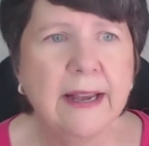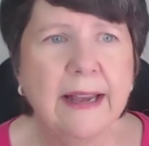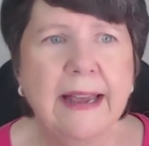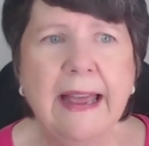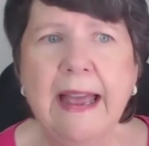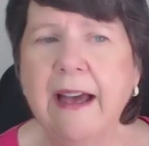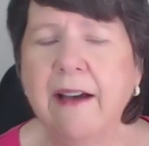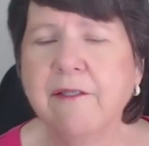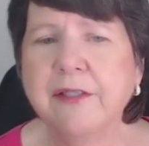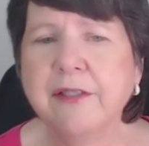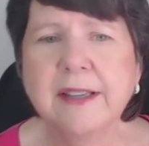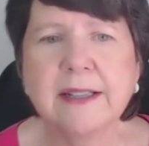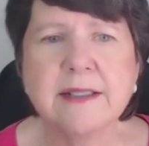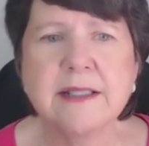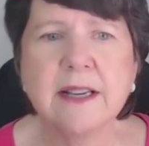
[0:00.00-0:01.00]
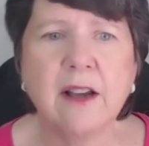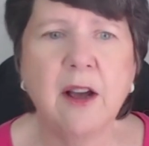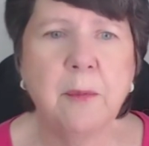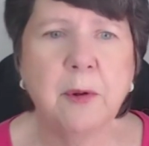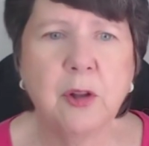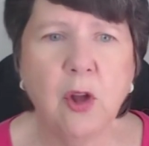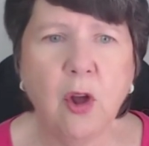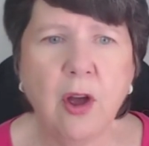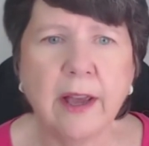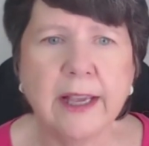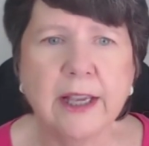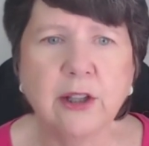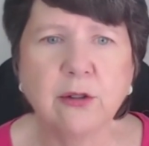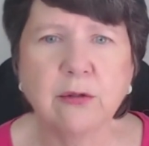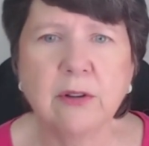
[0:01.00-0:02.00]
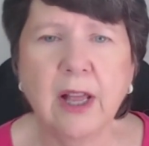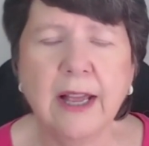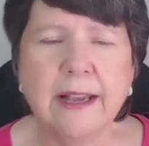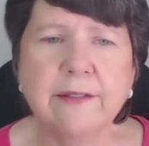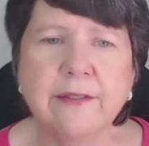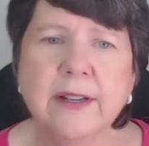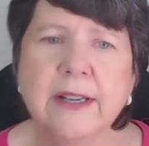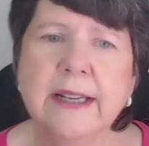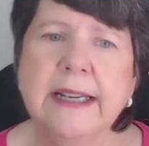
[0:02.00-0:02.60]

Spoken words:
have things that come along in your life,